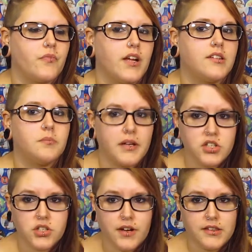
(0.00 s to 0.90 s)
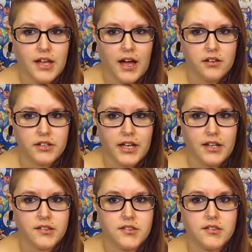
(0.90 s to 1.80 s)
especially around the
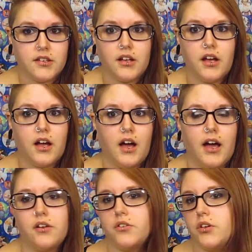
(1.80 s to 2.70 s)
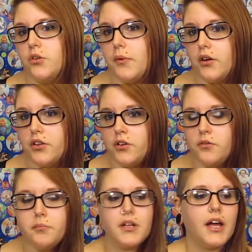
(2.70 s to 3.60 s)
holidays. I don't know about
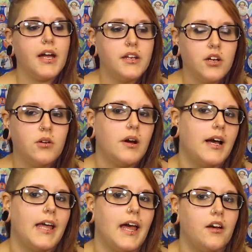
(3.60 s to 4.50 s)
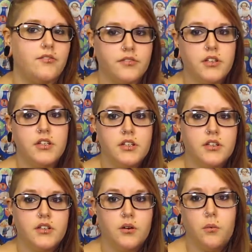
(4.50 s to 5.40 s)
you, but I know I have
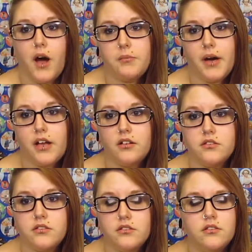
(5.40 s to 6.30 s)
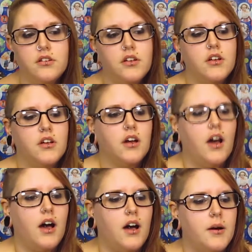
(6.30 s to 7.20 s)
wine bottles.
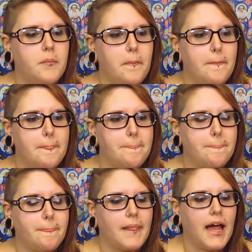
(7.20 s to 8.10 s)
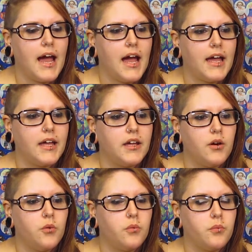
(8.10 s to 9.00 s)
Um,
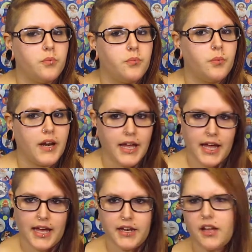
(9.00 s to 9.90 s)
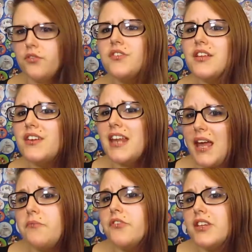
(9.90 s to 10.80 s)
I went ahead, I don't really have a
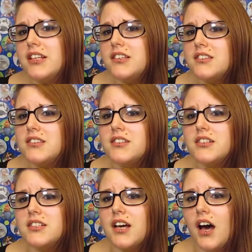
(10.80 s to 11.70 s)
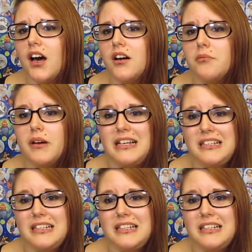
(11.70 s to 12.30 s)
name for this, um,